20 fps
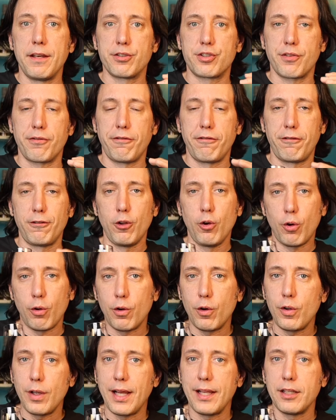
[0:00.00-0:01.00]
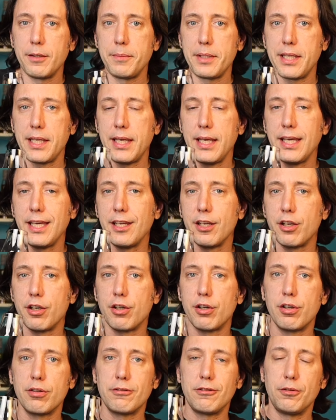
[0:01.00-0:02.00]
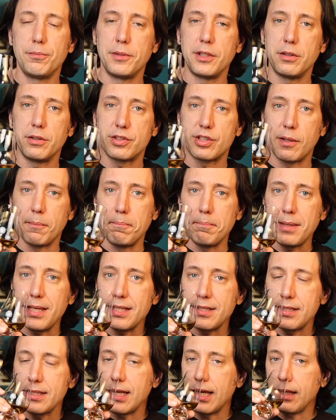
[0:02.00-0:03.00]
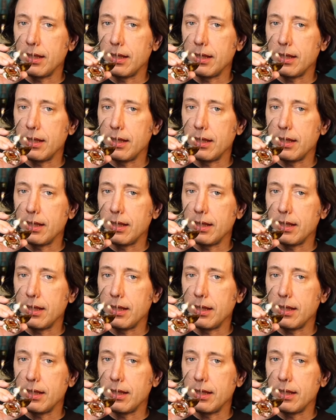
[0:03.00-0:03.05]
There's a floral element here, almost a minty